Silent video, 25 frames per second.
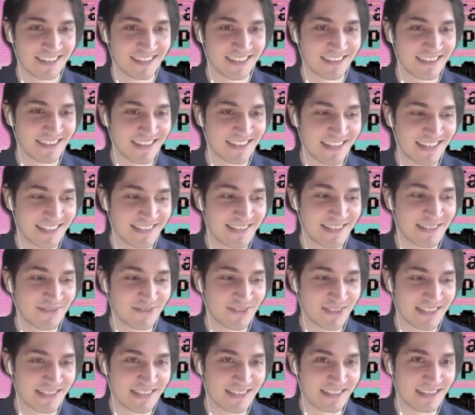that's
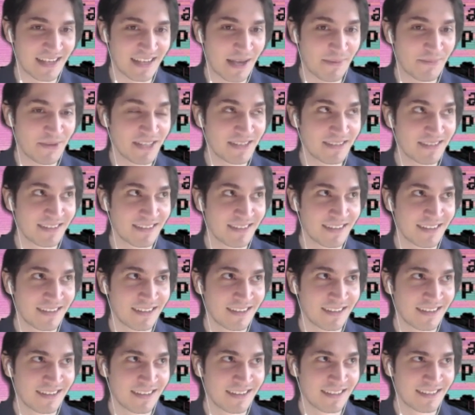interesting i mean
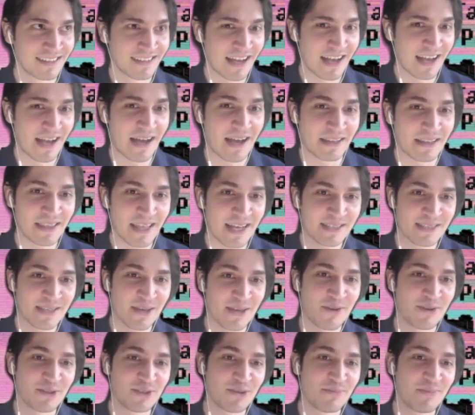yeah uh, that's
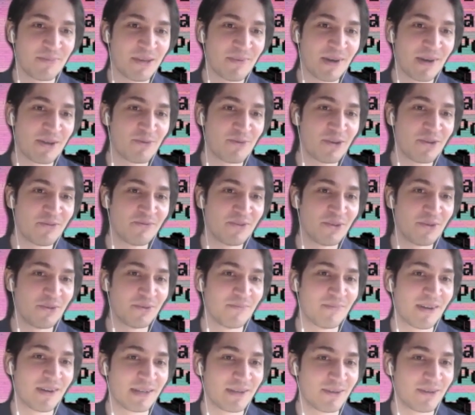and, going to be my review
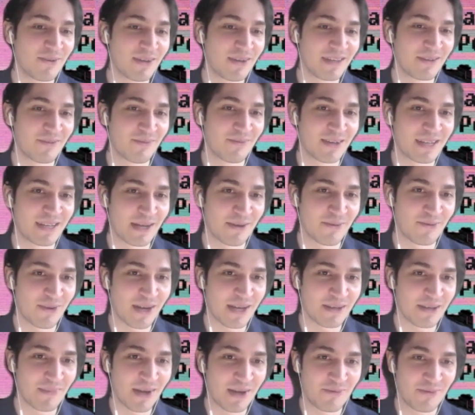by the way when i
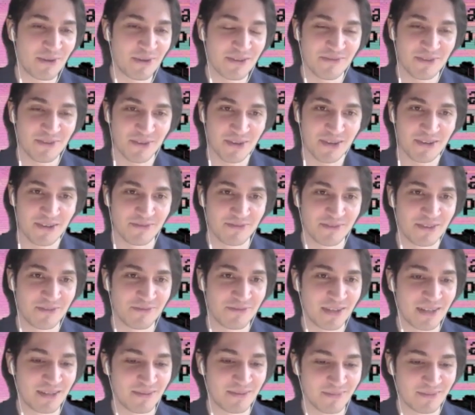write my review of the
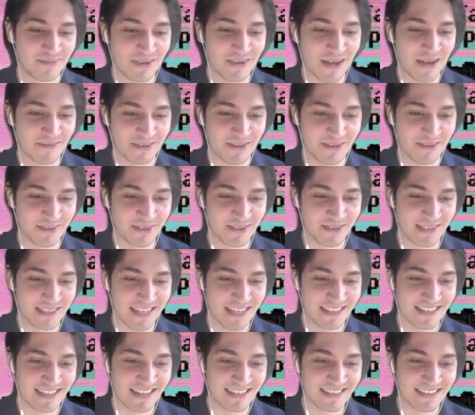film i'm going to
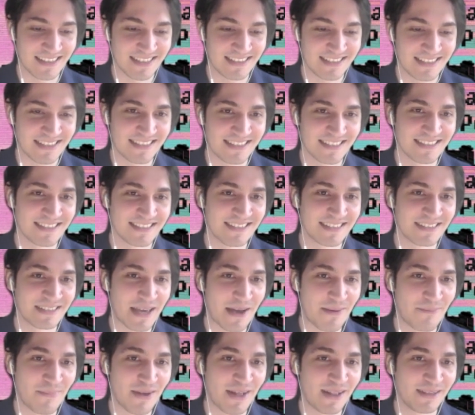say that this is a
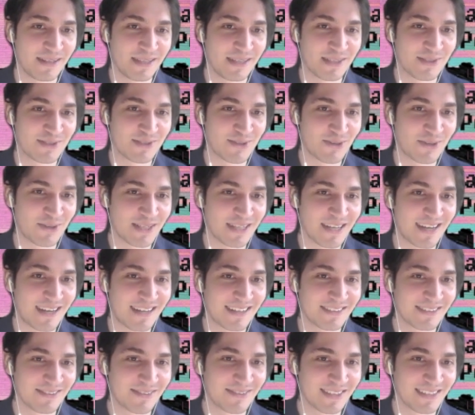campbellian story
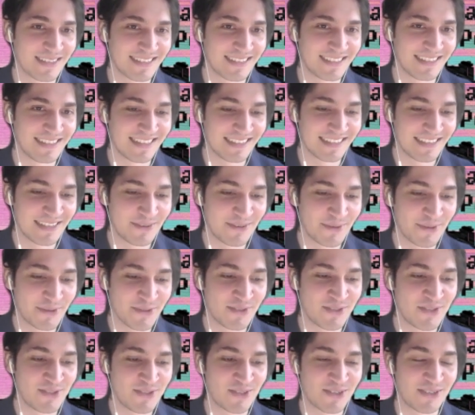arc with the
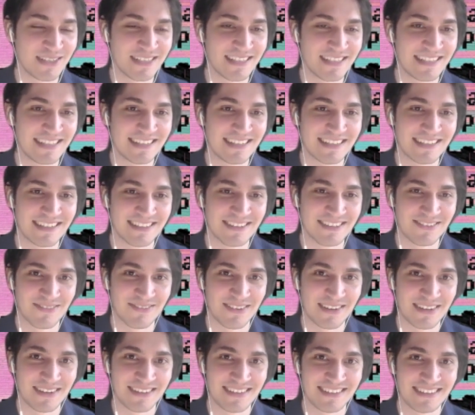hero's journey
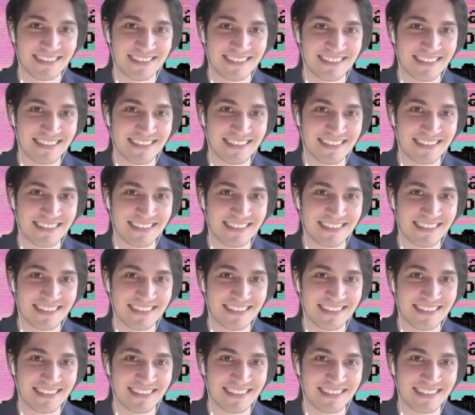where I